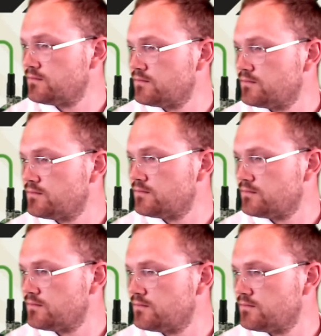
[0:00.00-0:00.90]

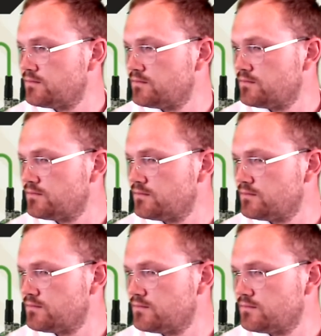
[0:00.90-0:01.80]

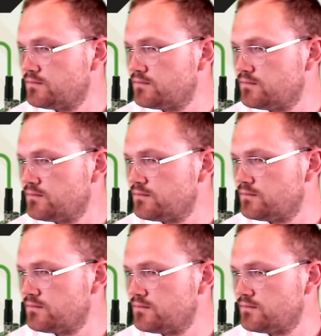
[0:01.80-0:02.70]

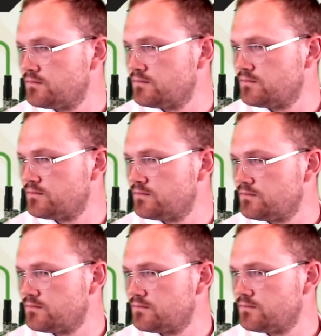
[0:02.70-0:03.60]

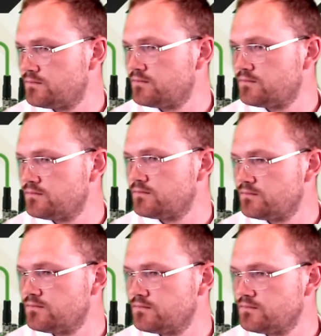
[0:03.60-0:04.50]

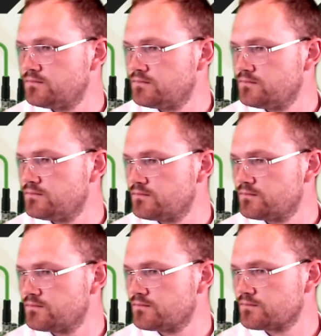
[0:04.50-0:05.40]

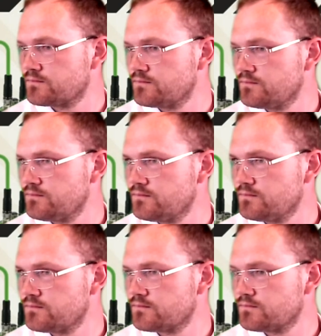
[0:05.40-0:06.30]

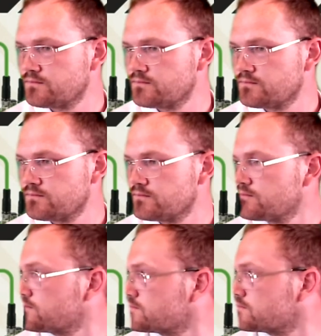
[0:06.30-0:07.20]

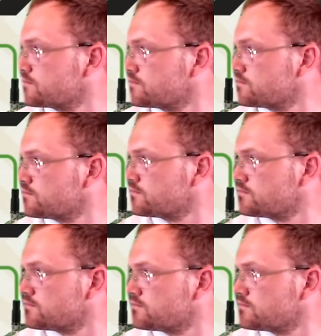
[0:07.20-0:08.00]
(silent)